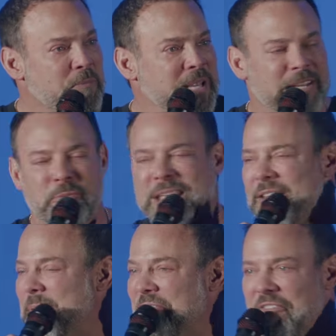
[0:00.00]
we, we
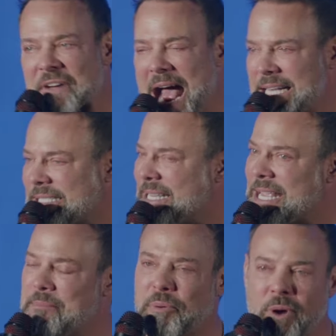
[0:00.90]
had been fasting
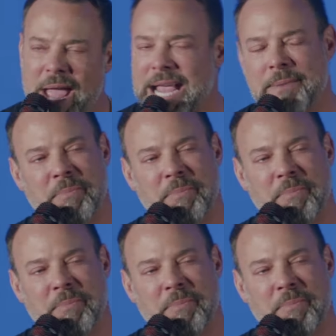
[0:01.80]
and praying and